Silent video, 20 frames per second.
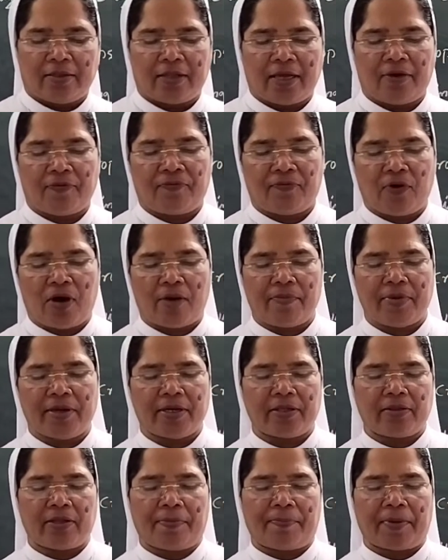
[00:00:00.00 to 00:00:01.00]
The farming
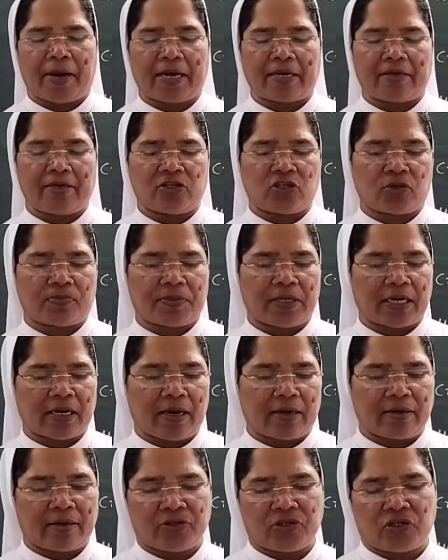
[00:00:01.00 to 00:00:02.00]
in the practice of the
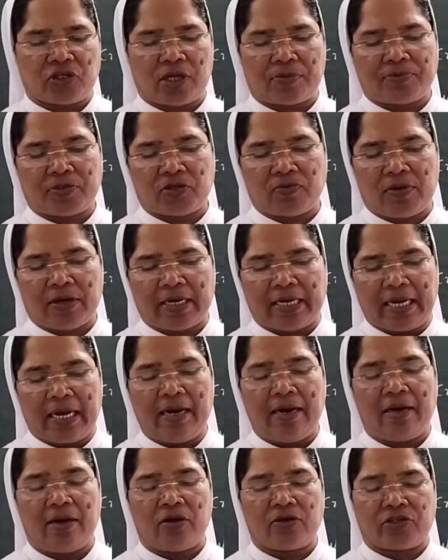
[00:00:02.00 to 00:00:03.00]
cutting steps in
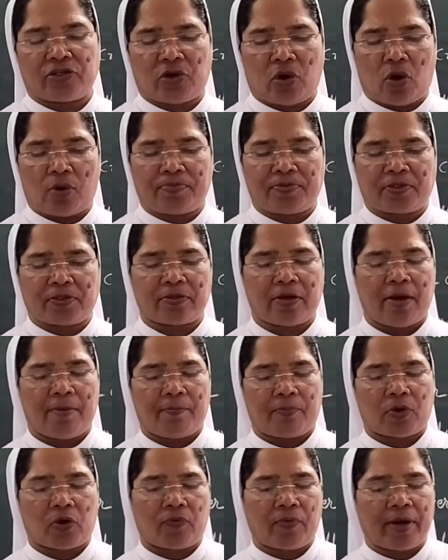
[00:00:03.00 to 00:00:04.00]
hill slopes
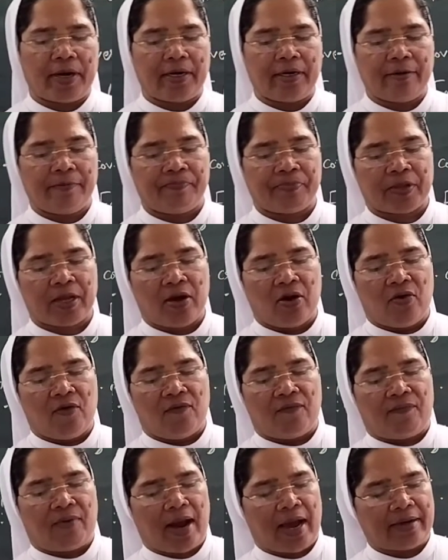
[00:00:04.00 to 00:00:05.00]
provide
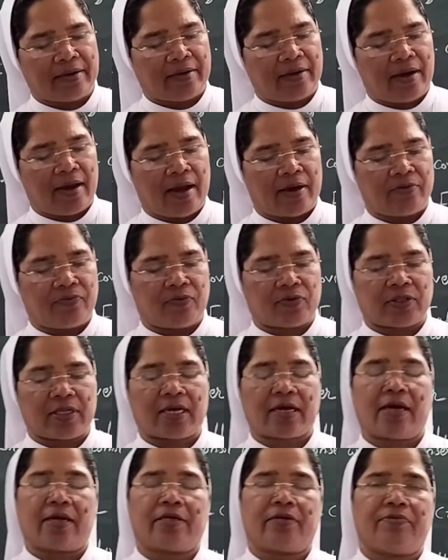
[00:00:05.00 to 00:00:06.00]
flat land for
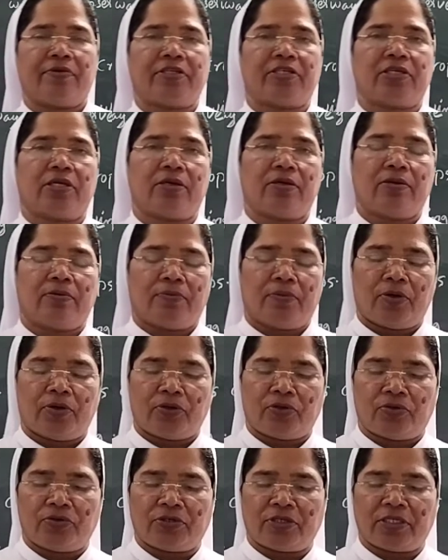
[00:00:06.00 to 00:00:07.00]
the cultivation
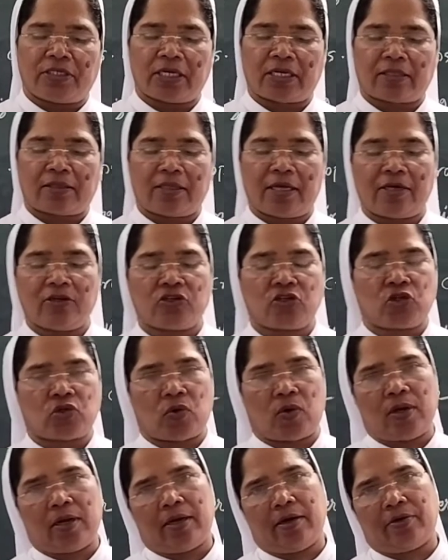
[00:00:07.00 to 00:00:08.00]
to check the
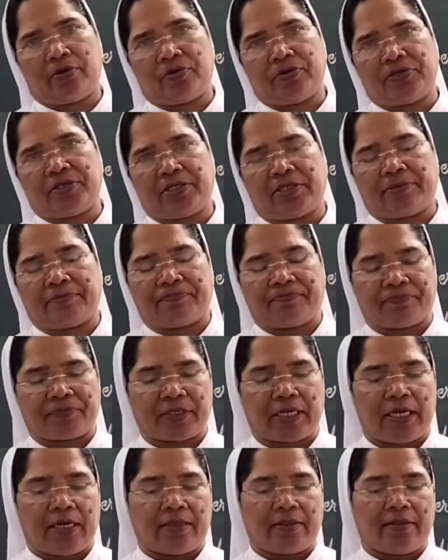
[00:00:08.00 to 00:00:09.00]
soil terrace.
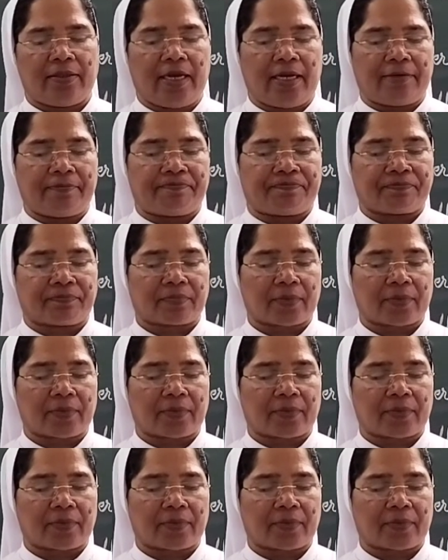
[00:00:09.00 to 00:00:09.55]
Then